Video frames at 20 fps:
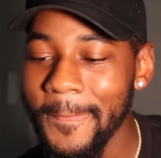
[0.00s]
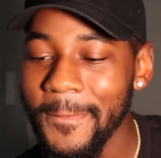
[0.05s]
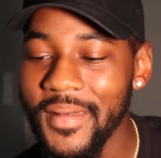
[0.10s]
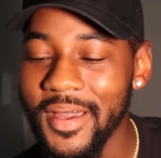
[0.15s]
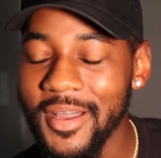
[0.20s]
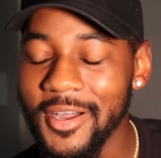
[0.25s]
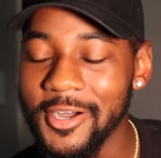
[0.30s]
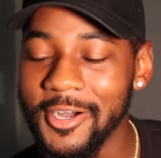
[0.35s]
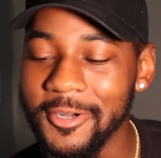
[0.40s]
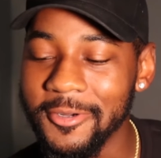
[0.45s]

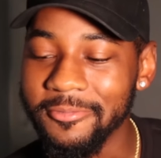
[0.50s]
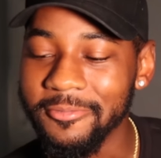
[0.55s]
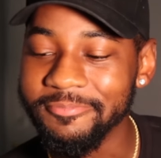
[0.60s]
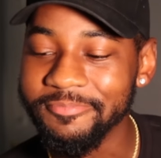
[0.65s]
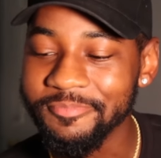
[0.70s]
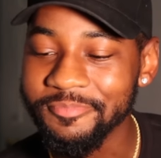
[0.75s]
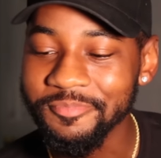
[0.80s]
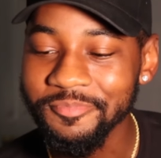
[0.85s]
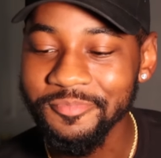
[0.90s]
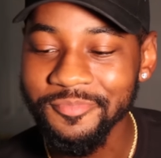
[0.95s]

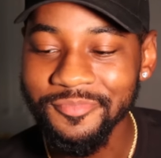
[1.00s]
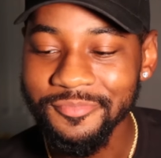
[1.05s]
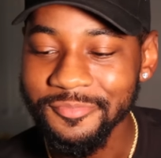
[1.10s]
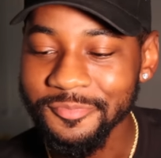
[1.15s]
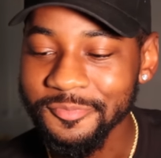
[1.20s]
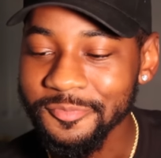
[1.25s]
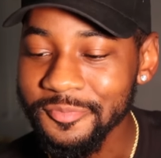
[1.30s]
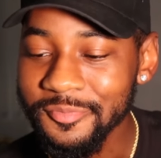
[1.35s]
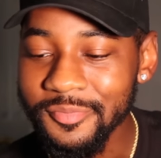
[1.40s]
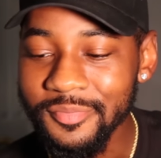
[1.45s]
Um,
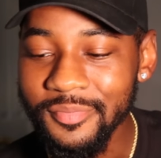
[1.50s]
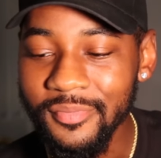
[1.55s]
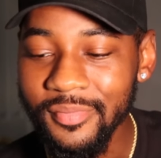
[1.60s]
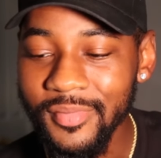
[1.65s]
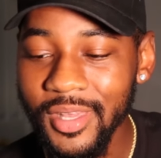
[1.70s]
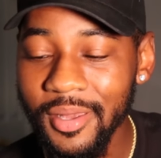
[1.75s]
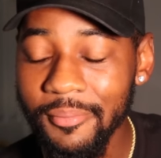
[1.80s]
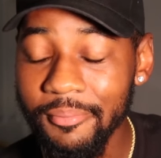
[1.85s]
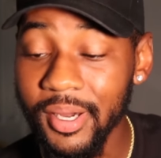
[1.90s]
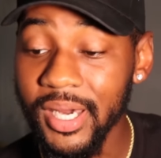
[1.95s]

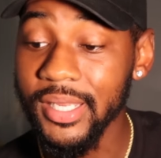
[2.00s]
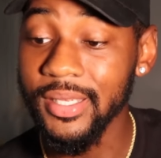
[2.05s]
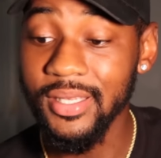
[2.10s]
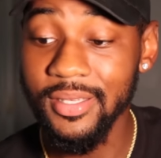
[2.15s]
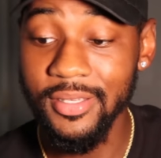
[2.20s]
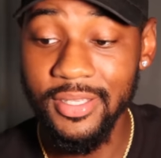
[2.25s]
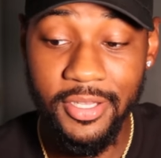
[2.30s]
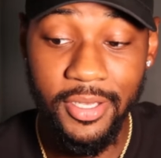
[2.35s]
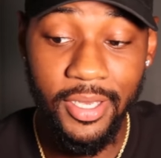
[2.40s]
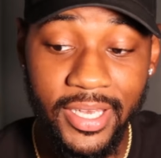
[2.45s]
but
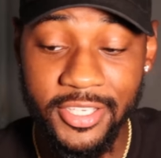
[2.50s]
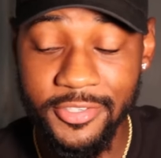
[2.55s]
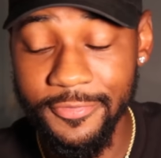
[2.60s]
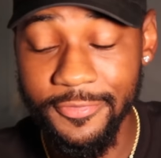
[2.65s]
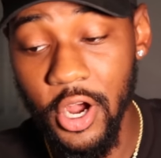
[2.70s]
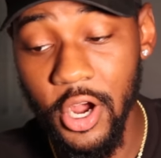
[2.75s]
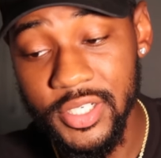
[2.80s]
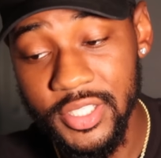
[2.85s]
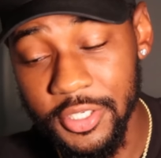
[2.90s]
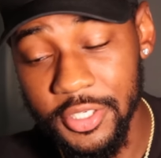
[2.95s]
the,
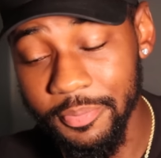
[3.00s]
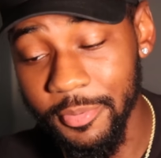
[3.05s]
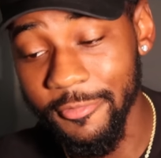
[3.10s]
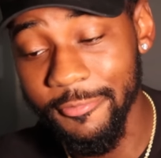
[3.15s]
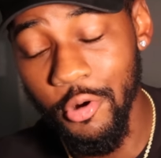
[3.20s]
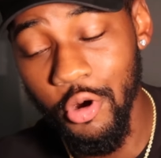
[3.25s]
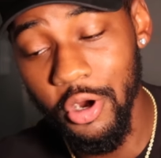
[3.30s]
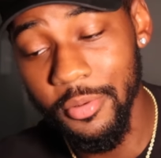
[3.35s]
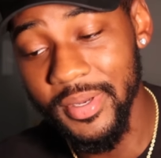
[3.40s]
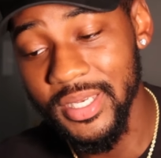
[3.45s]
far as the
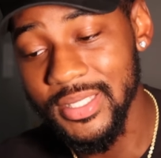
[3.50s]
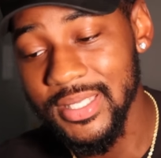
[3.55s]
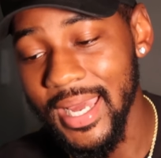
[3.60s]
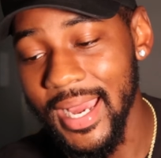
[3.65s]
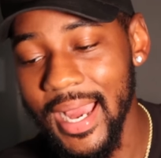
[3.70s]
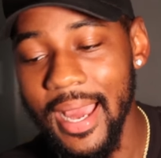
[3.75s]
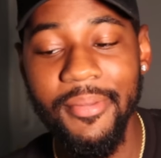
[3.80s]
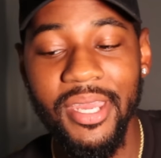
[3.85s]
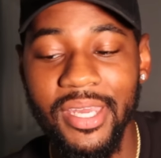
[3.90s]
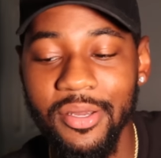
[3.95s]
performance,
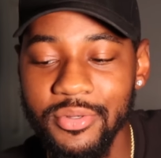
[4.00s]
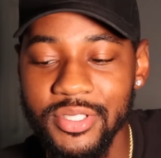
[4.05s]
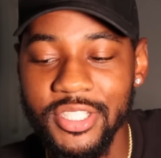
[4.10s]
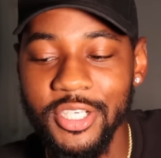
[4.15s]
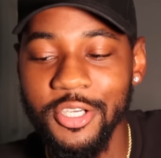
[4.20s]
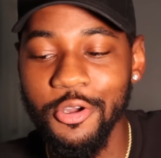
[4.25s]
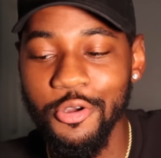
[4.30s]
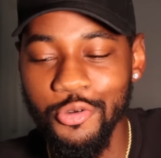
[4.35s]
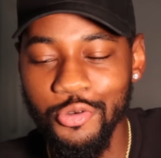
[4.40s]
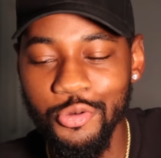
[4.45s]
like I mean, it was a
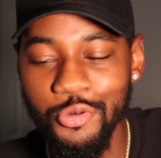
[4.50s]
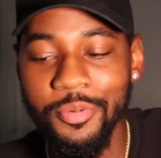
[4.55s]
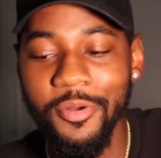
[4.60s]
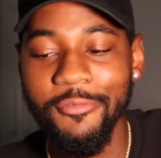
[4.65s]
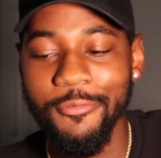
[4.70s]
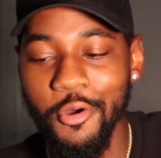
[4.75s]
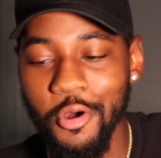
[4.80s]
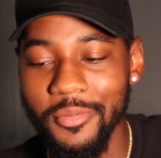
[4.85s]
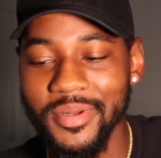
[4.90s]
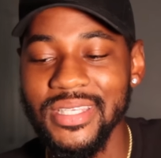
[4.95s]
cool
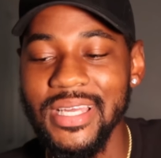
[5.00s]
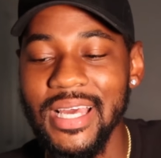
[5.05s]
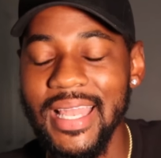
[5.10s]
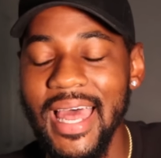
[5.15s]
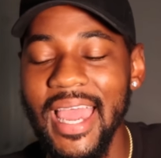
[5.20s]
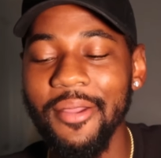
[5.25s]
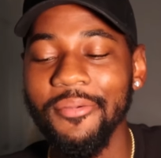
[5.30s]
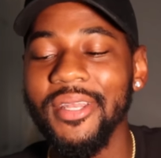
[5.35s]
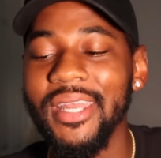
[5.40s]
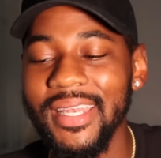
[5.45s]
performance. I
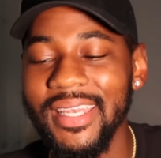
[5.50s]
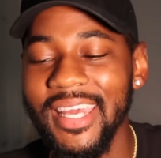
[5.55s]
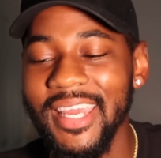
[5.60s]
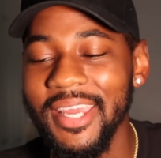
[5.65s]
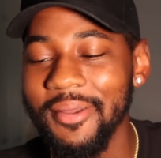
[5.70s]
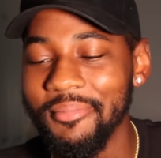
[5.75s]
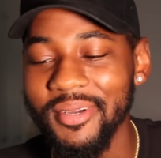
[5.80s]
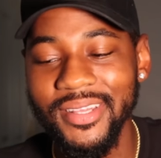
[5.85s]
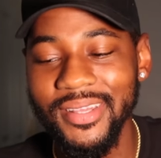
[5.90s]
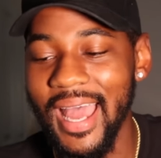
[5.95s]
like what they
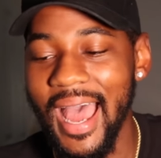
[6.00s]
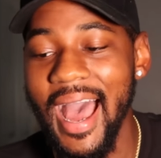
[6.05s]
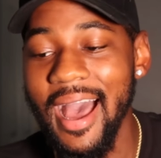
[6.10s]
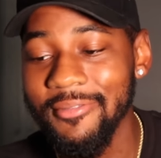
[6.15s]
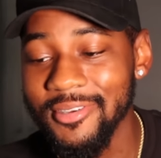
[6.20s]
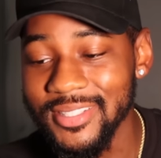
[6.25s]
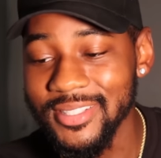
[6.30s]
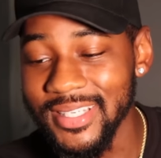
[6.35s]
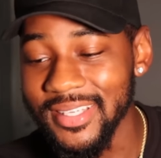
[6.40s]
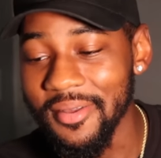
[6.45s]
did, but
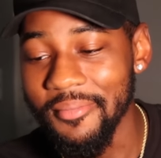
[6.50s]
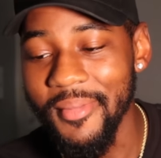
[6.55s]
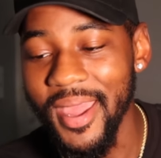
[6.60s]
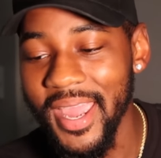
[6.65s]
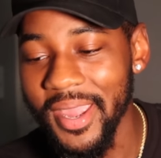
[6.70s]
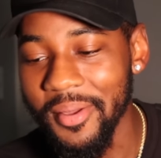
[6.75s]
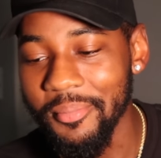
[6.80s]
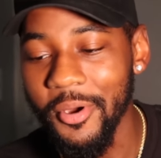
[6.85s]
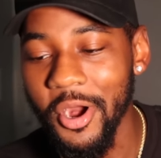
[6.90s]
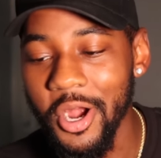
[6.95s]
obviously the
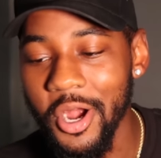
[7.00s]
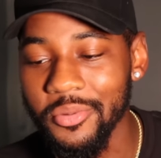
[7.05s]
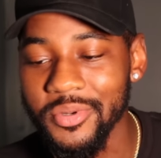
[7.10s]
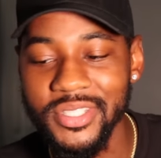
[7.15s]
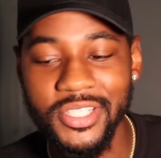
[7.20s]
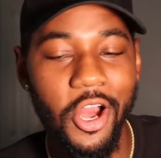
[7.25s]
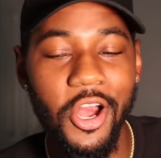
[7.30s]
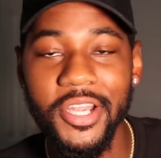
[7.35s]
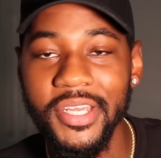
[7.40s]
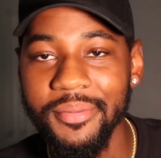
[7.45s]
main part was
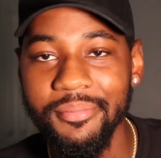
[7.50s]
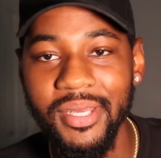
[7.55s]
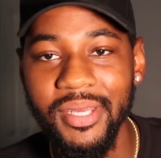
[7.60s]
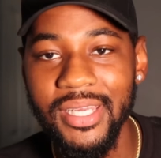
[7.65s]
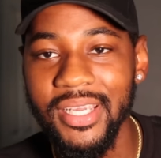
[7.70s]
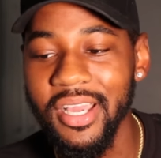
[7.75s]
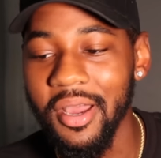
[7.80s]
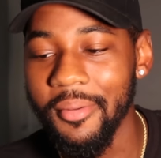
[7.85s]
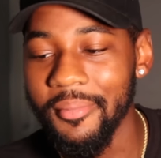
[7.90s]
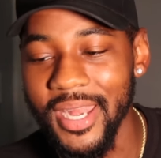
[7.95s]
Cardi B
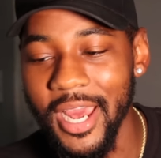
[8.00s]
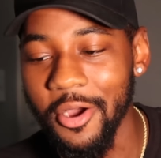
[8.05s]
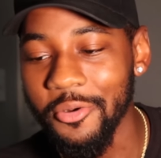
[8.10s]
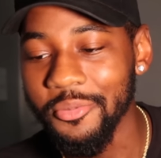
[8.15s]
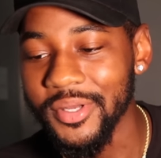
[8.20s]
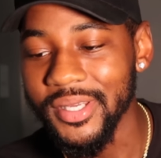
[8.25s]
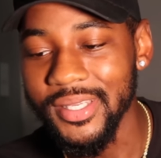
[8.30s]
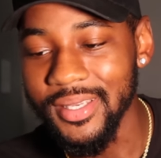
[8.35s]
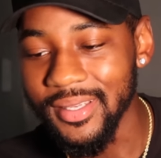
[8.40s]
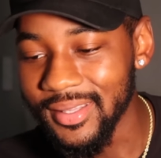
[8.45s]
coming out
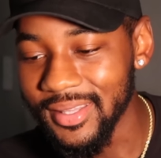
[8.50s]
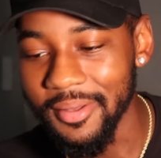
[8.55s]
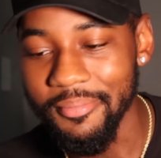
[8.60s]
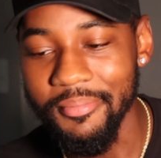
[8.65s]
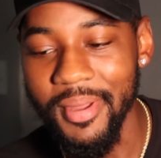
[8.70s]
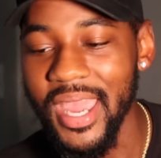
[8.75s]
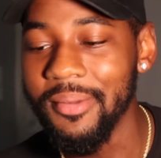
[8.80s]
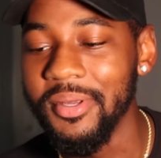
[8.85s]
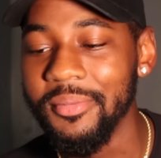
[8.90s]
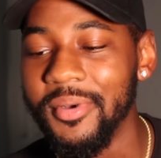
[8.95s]
with the
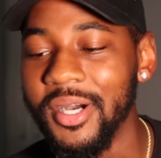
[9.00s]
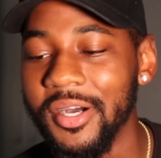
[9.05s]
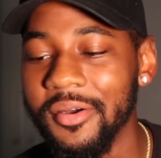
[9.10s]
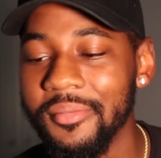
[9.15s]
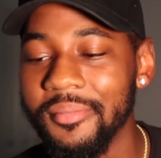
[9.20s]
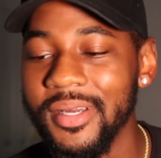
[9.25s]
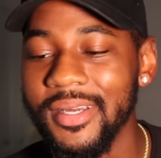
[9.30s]
baby bump.